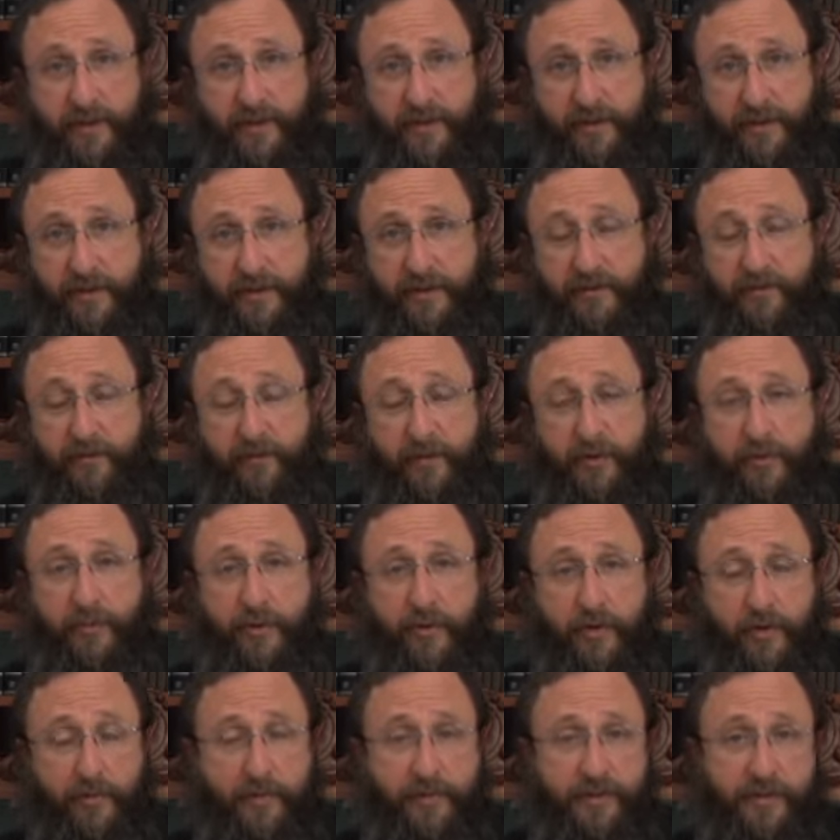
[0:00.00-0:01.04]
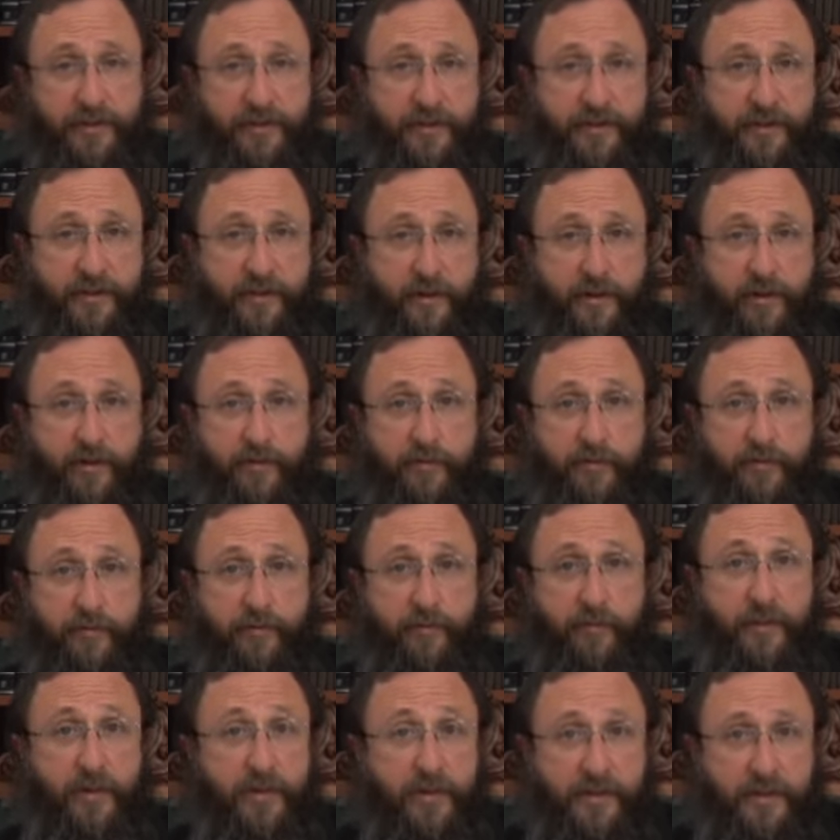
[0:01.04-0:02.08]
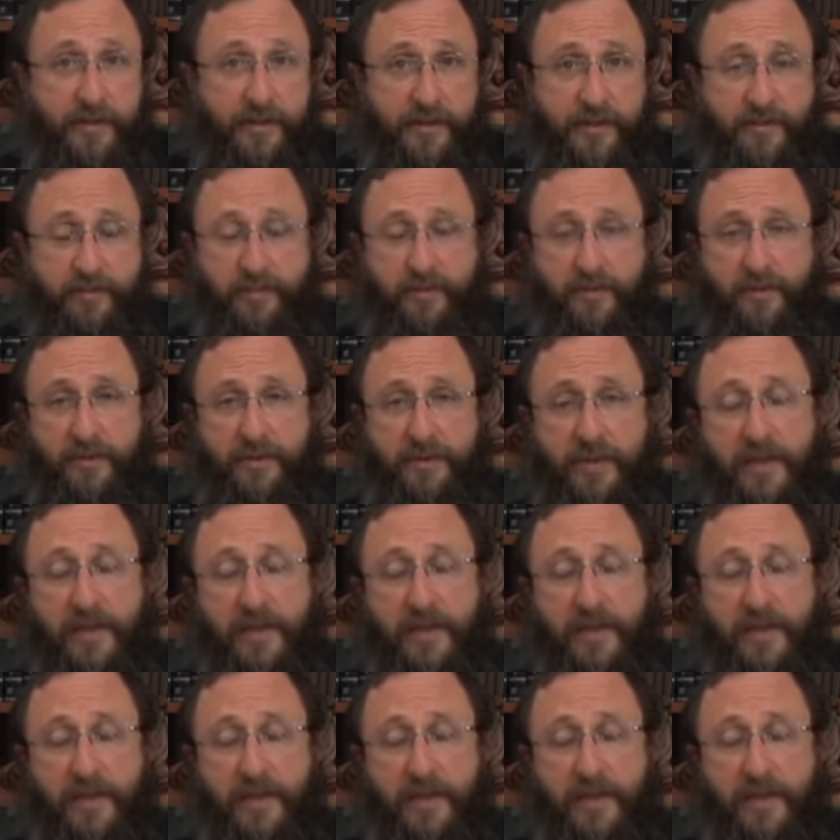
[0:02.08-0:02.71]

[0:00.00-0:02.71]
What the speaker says: is for the purpose of building the temple,